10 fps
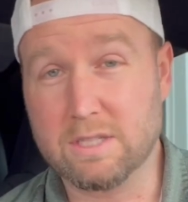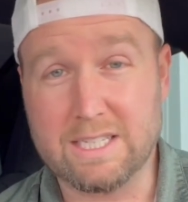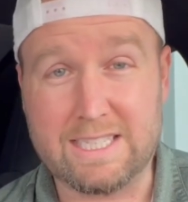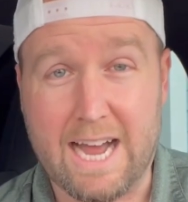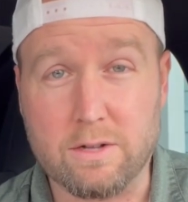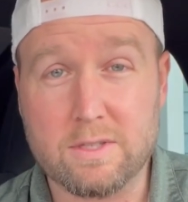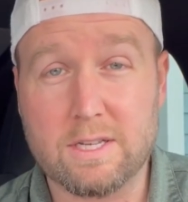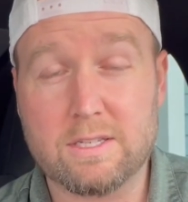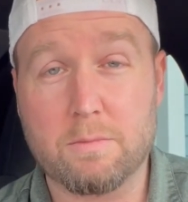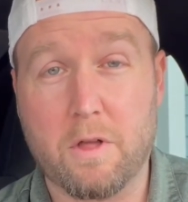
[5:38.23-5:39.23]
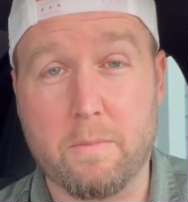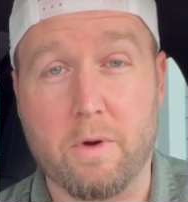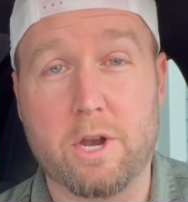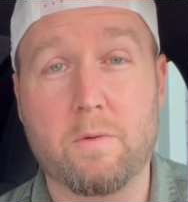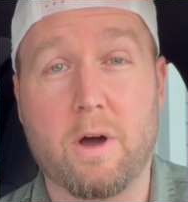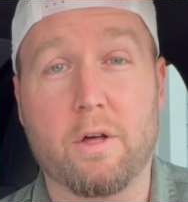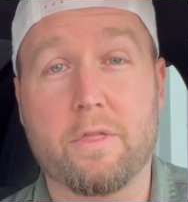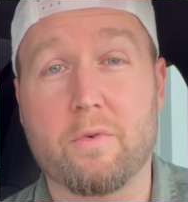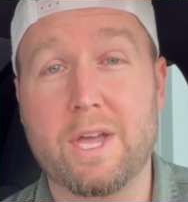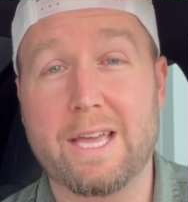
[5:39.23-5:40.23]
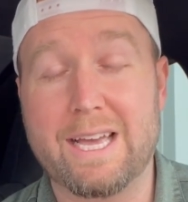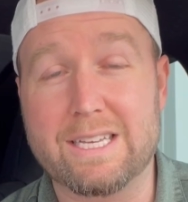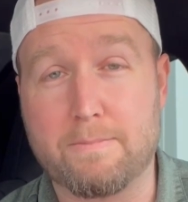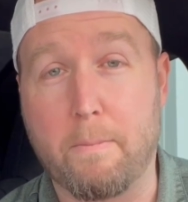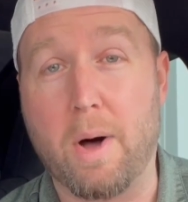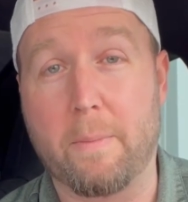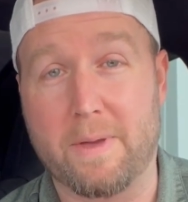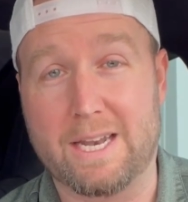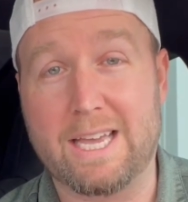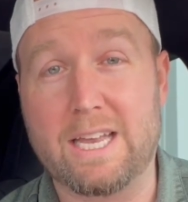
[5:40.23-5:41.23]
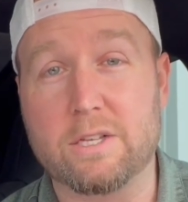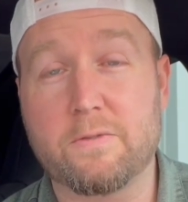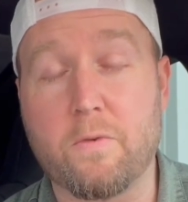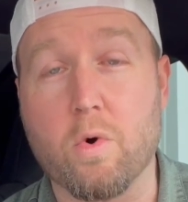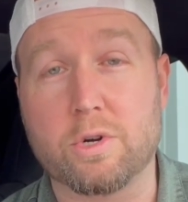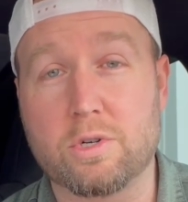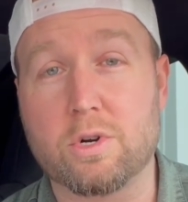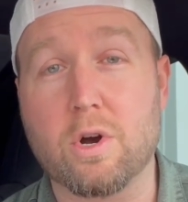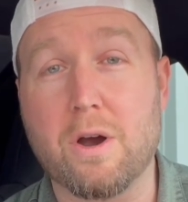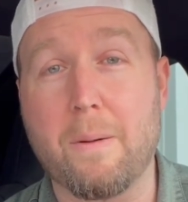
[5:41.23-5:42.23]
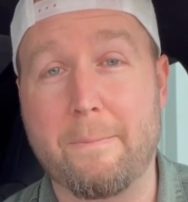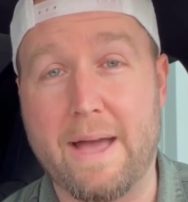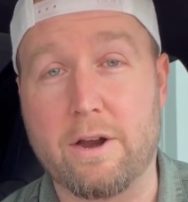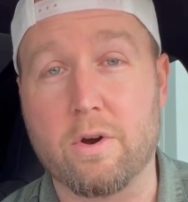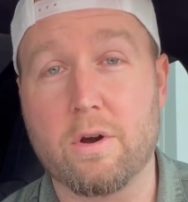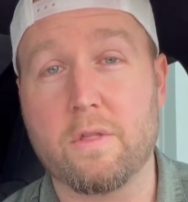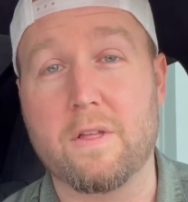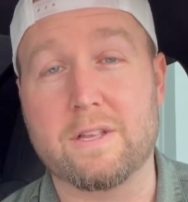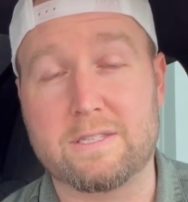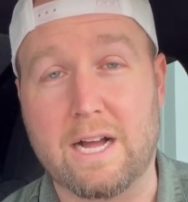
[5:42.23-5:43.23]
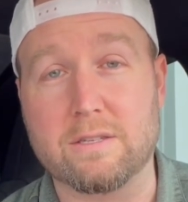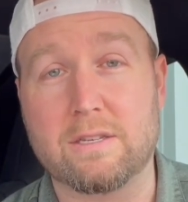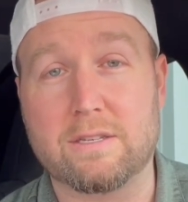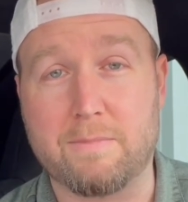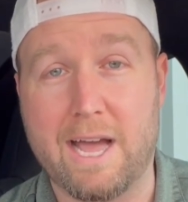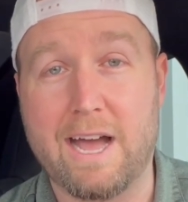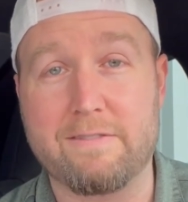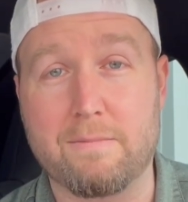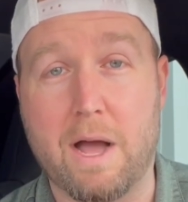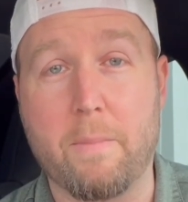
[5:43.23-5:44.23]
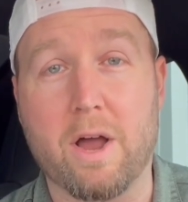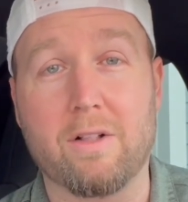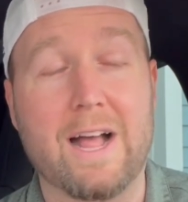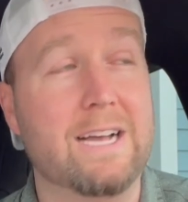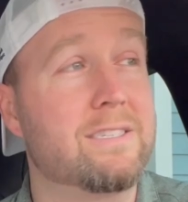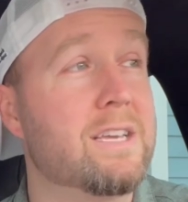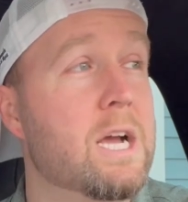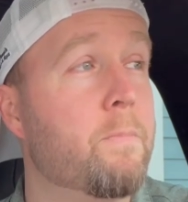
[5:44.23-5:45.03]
Sound system on the brand new Model 3 is bumping. It is for sure better than the sound system I have in my Model S.